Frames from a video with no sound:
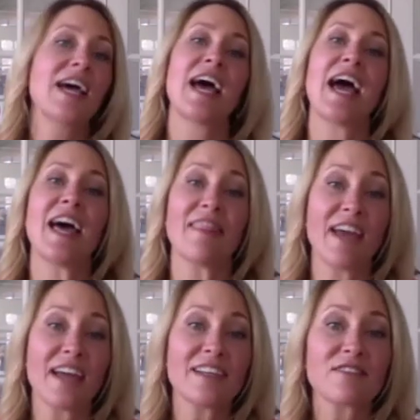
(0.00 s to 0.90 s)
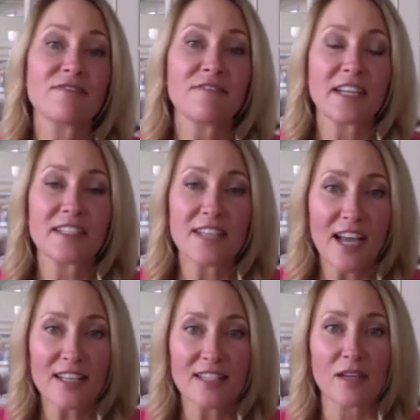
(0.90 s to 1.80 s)
And that is
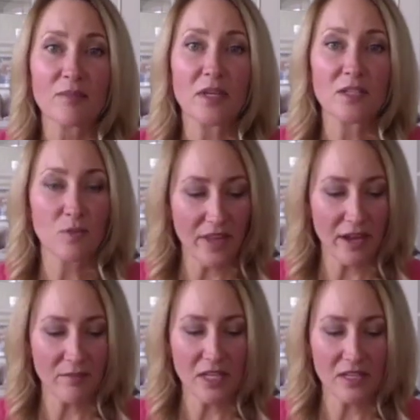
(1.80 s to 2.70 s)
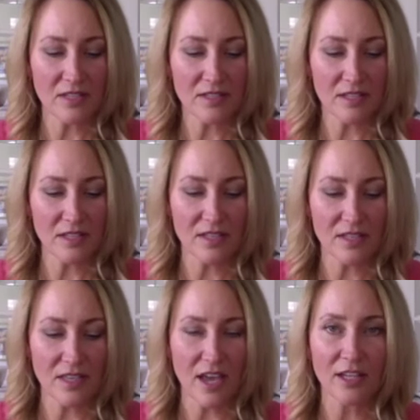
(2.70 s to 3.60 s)
fantastic because what that means is
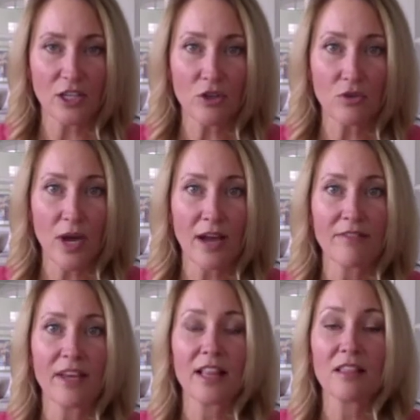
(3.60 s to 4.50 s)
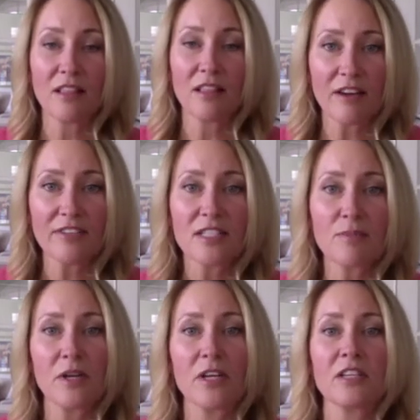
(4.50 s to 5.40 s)
that you have a lot of
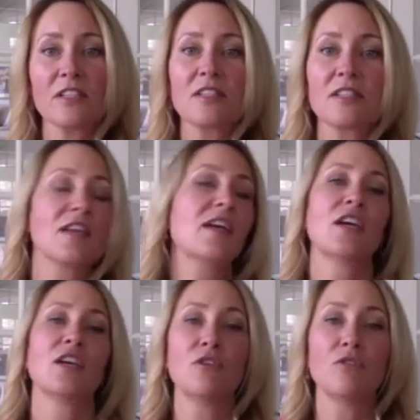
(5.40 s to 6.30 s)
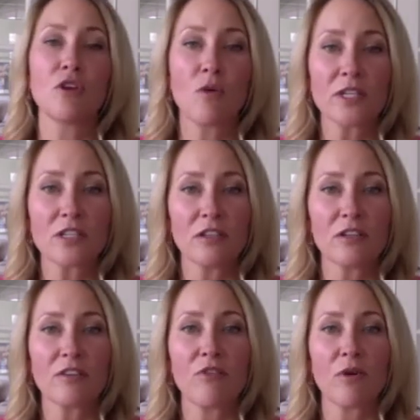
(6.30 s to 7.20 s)
experience, you know what to
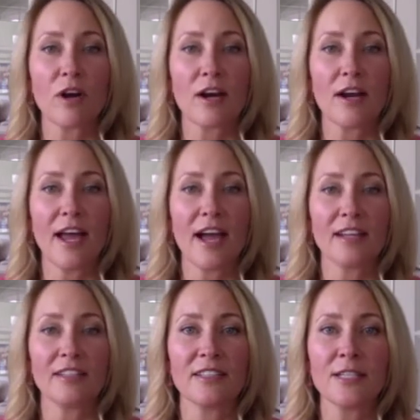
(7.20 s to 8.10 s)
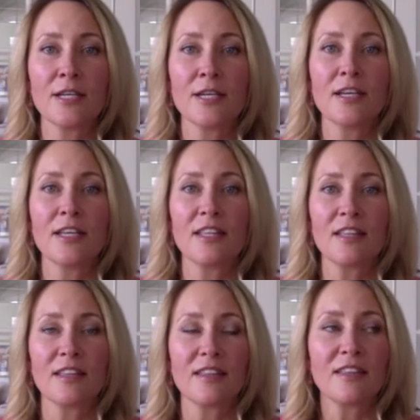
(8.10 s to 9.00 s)
look for, and
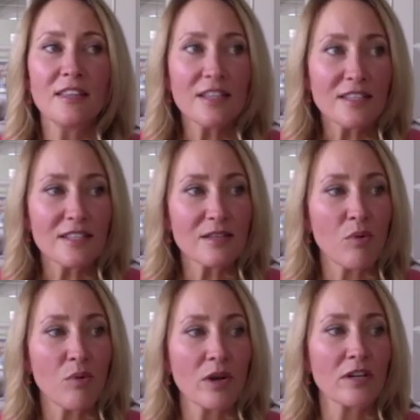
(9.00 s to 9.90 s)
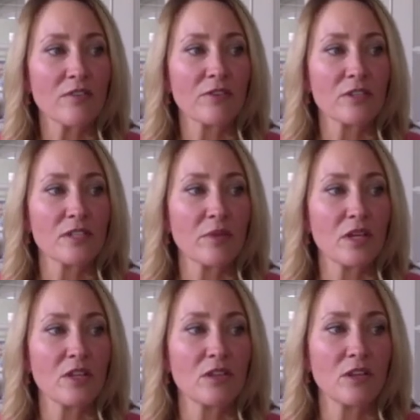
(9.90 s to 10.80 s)
this is important for
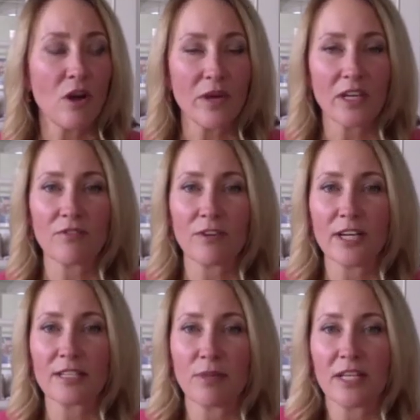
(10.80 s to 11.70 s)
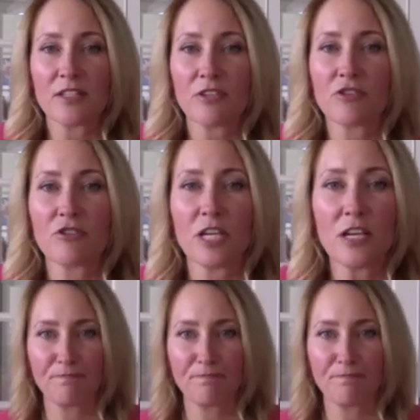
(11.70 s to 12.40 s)
somebody going in for explant surgery.